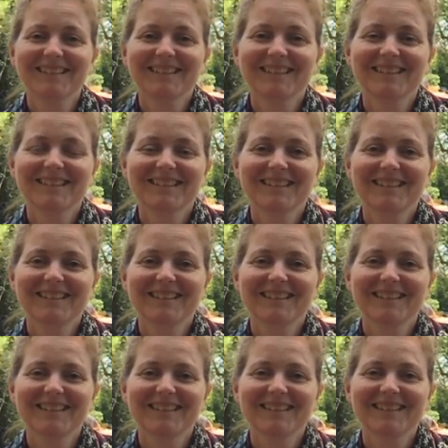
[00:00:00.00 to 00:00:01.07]

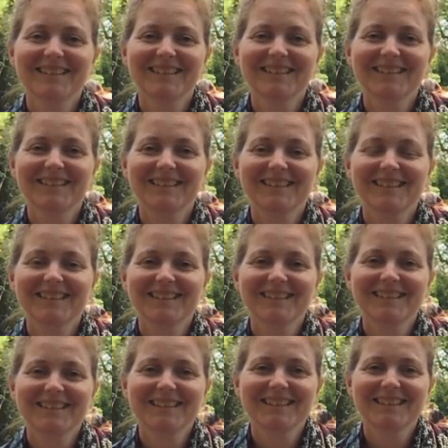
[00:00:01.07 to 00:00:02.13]

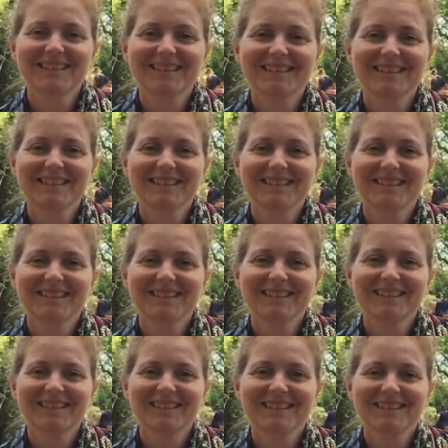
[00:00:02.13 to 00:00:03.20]

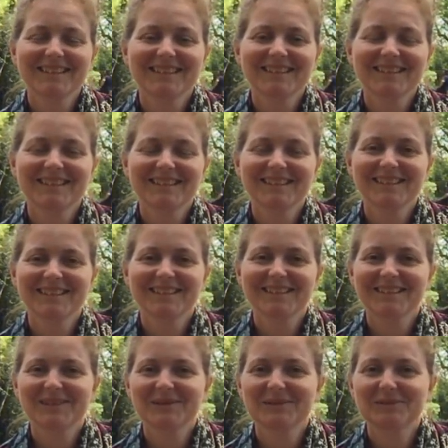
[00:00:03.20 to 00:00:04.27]

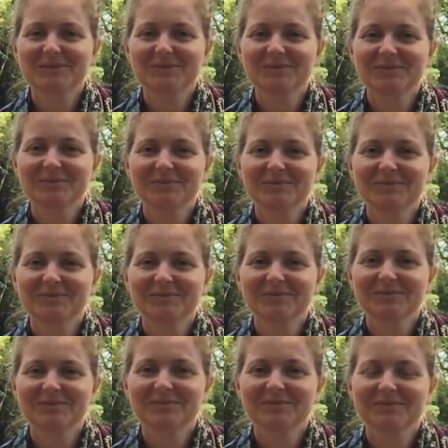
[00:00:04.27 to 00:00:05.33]

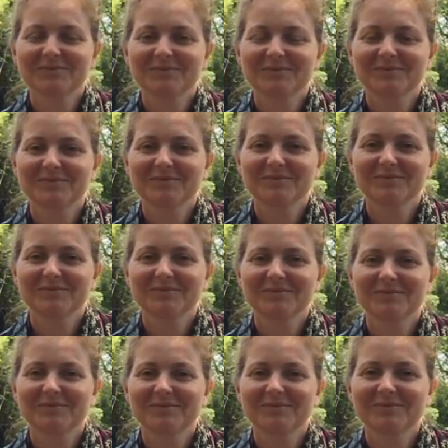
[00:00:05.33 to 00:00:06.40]

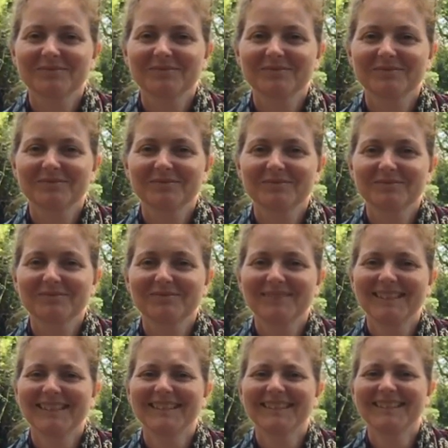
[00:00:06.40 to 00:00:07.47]

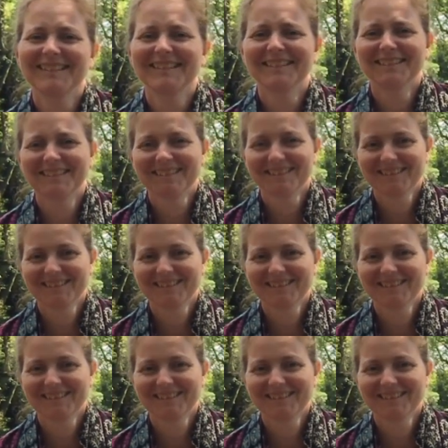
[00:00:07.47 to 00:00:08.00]
The person shown says nothing.